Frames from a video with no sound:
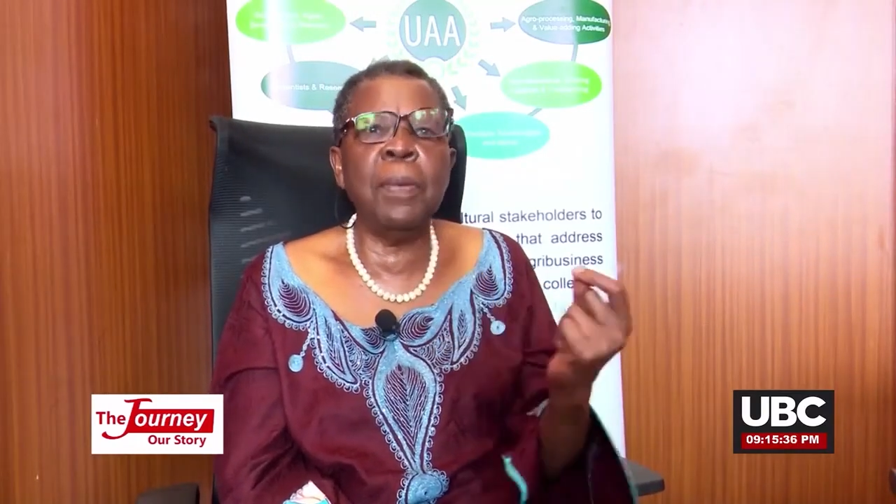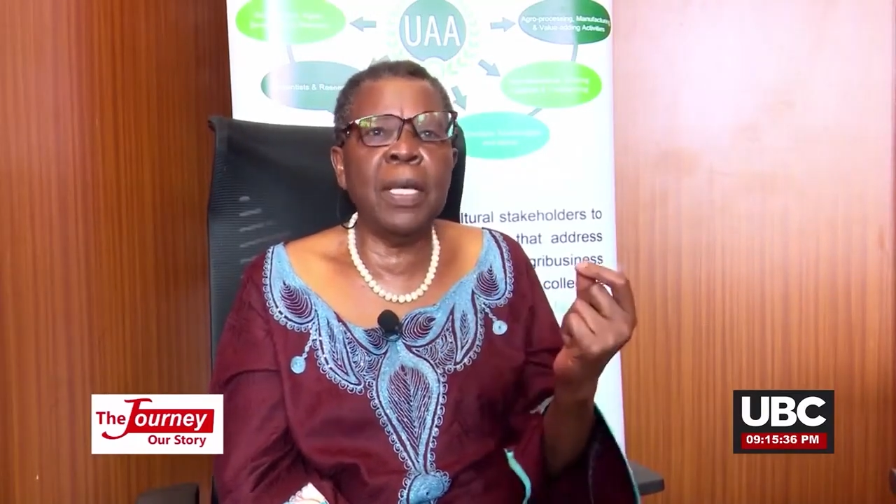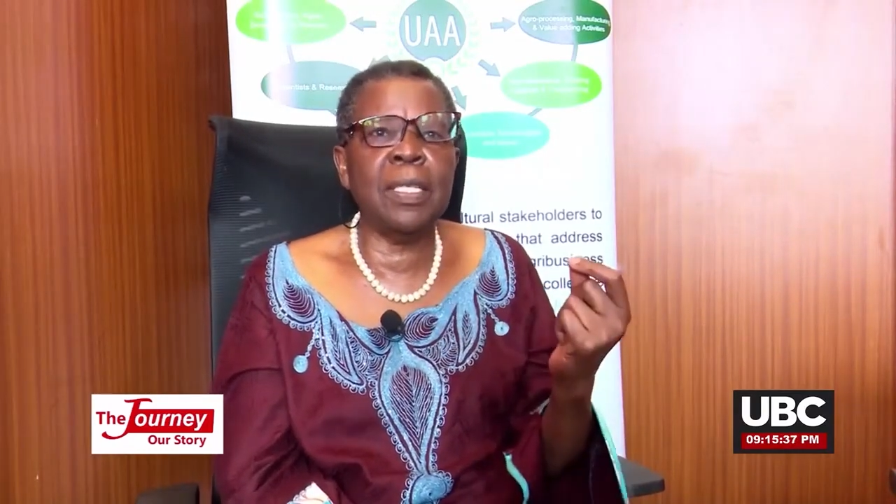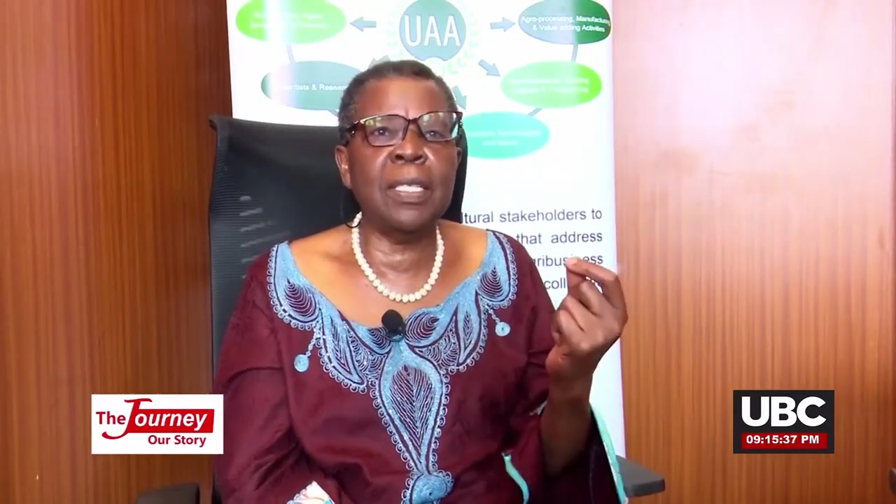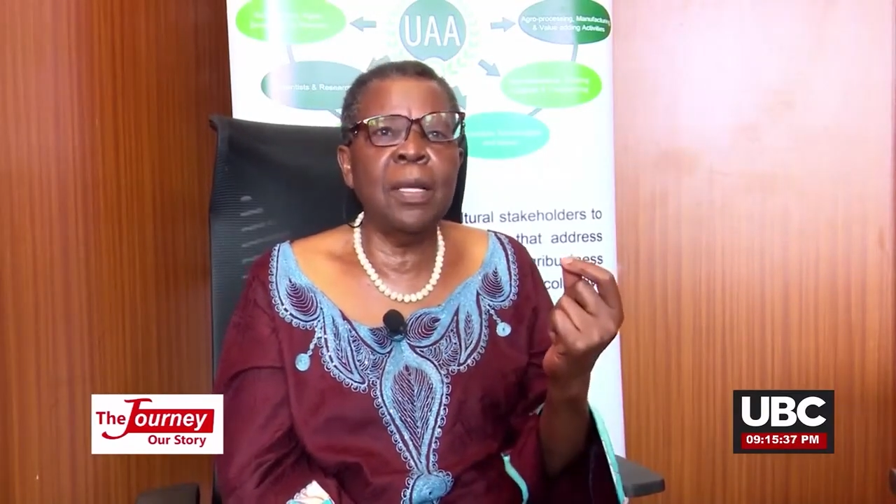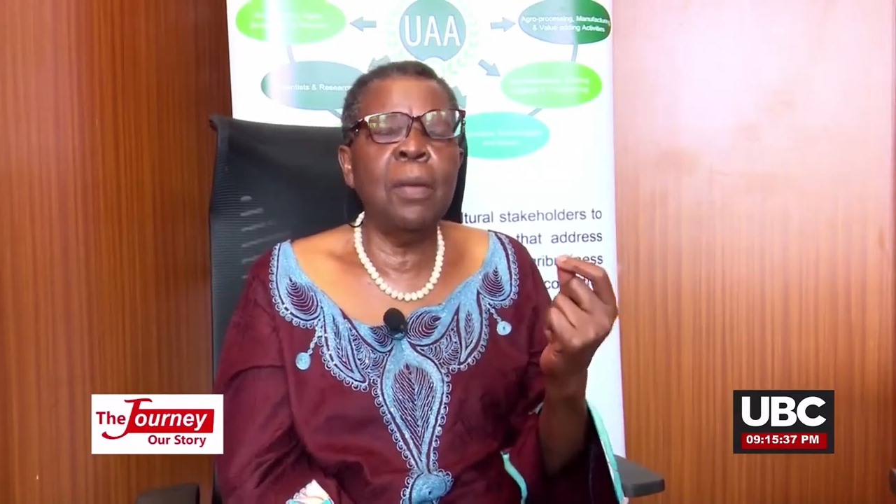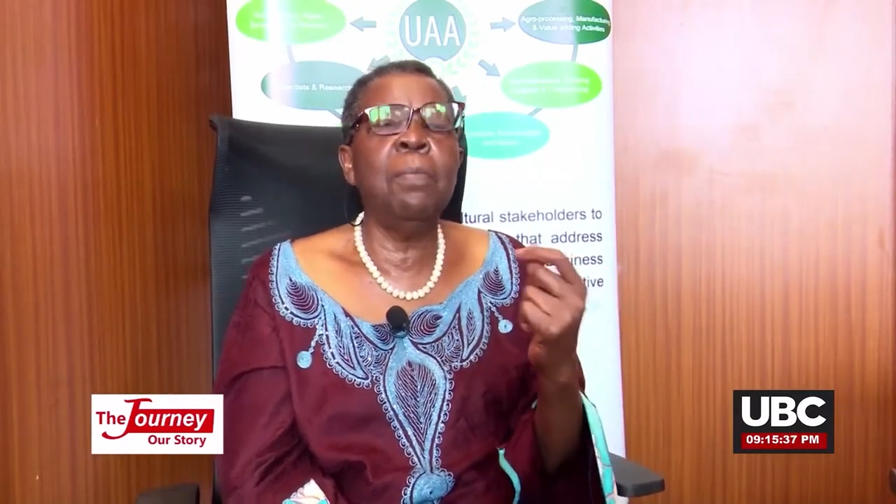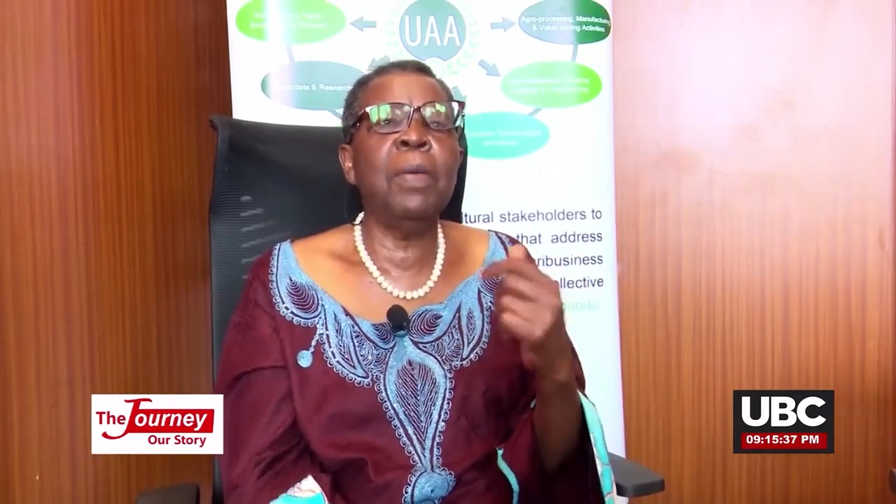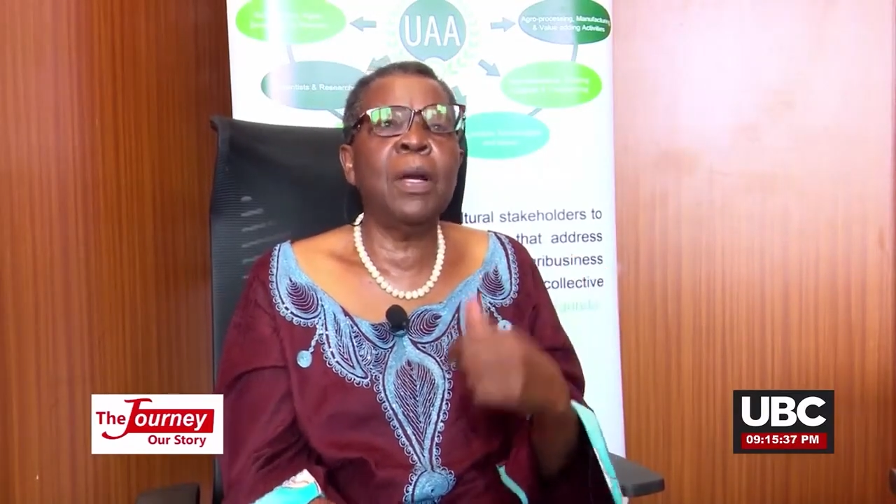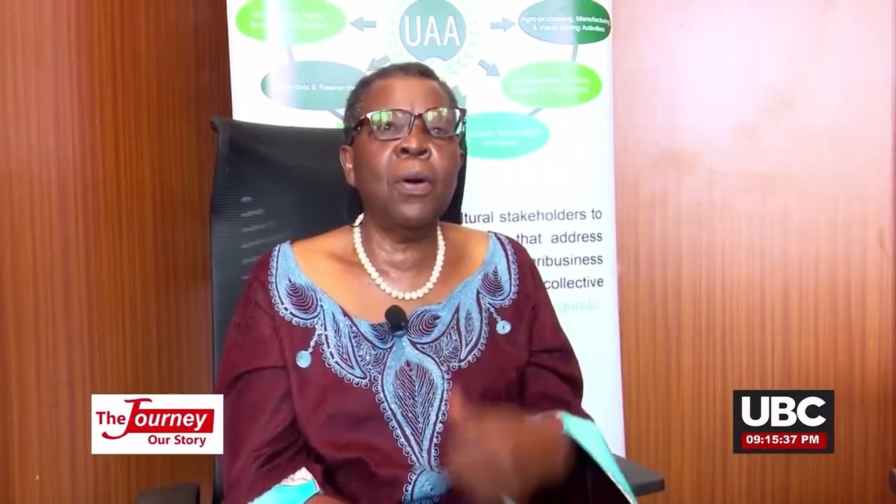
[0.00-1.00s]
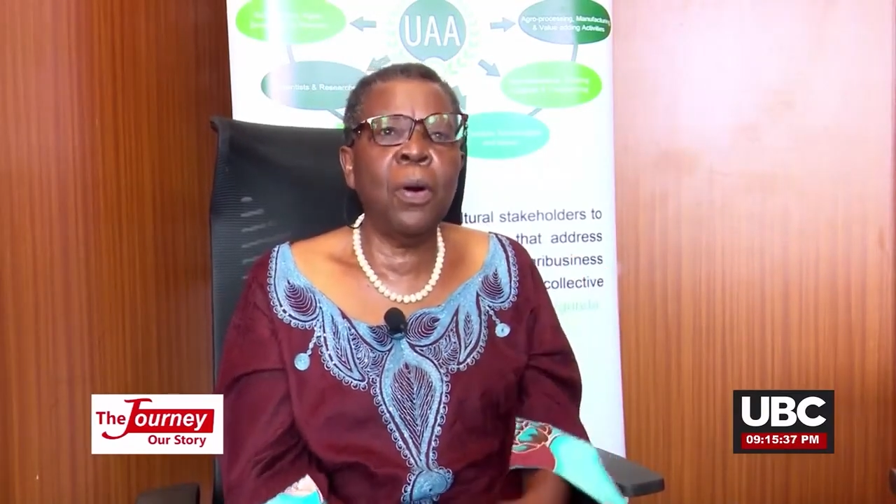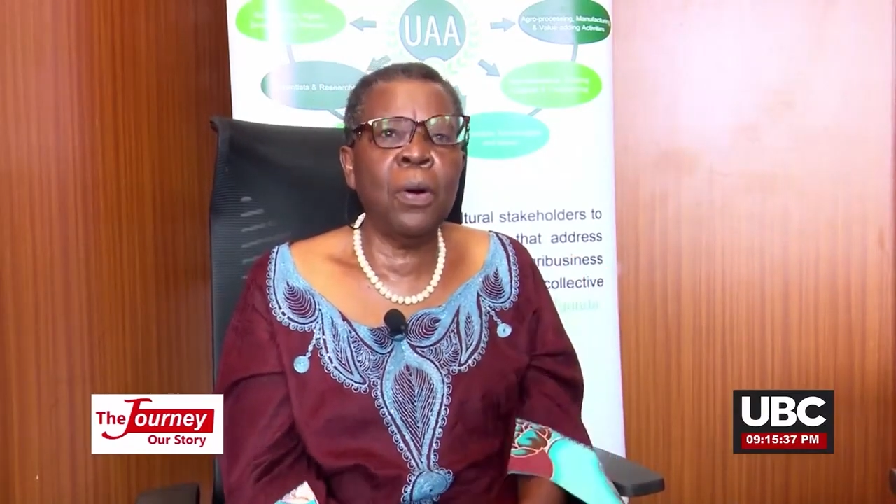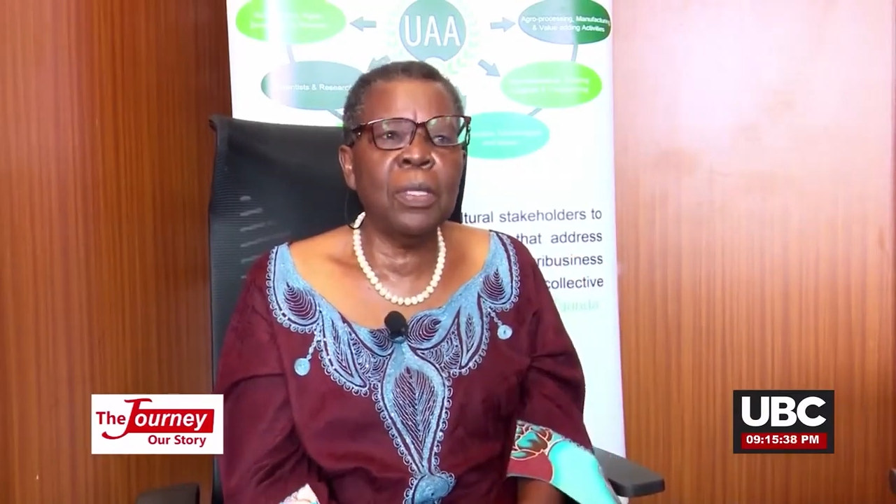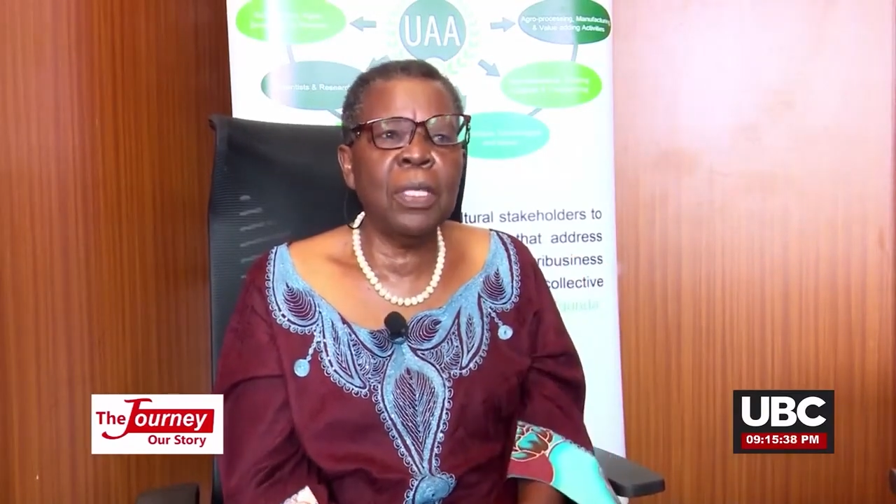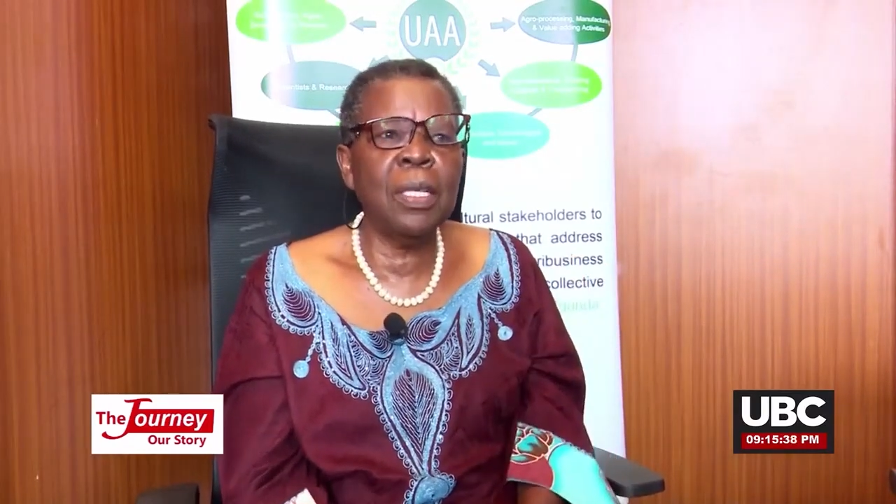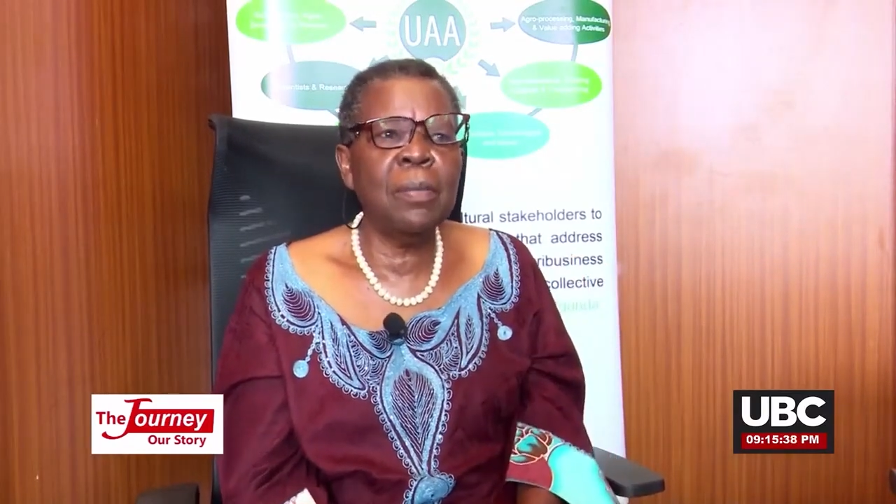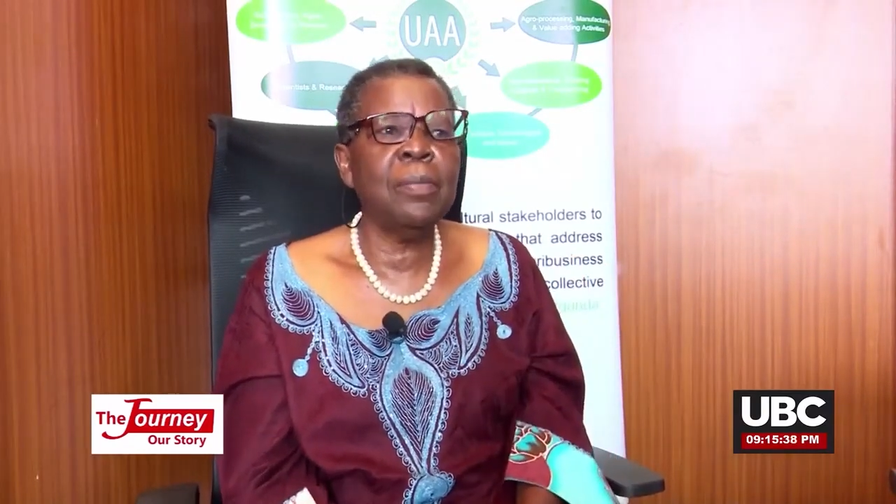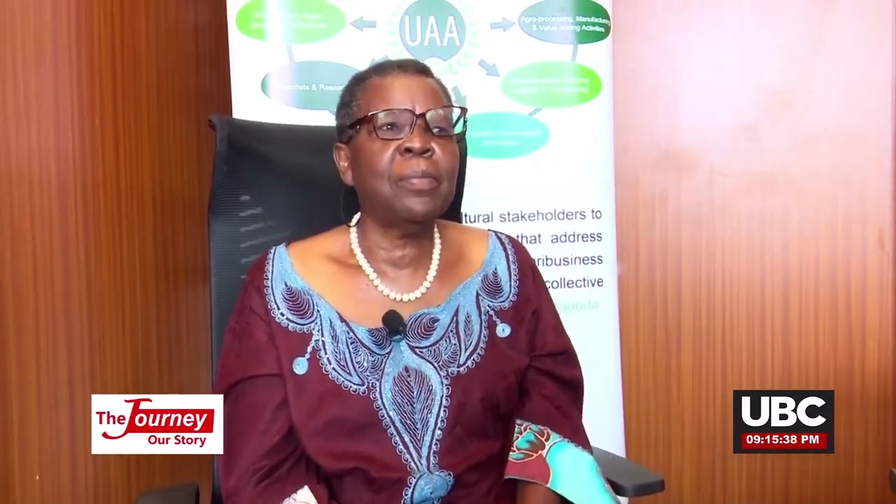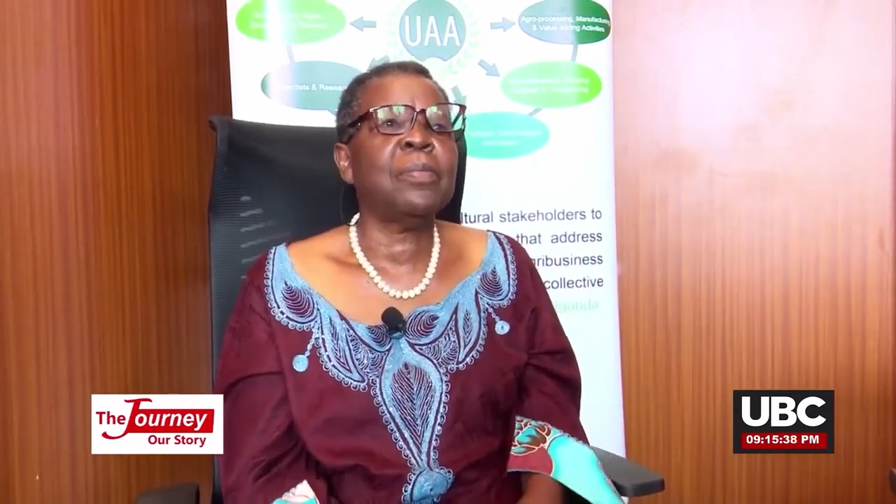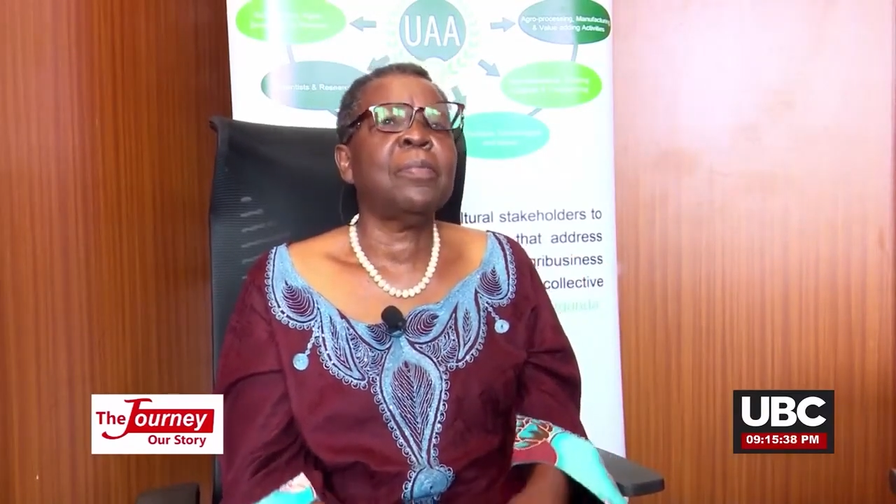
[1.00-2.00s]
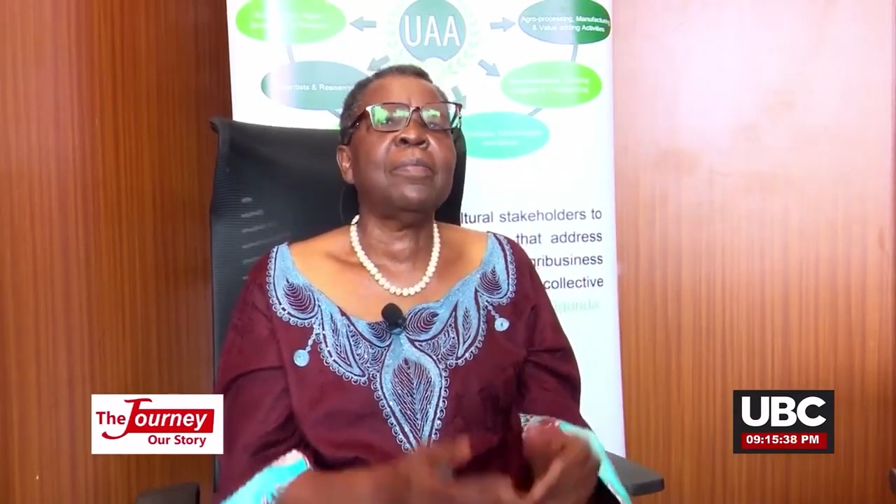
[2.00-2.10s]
happiest because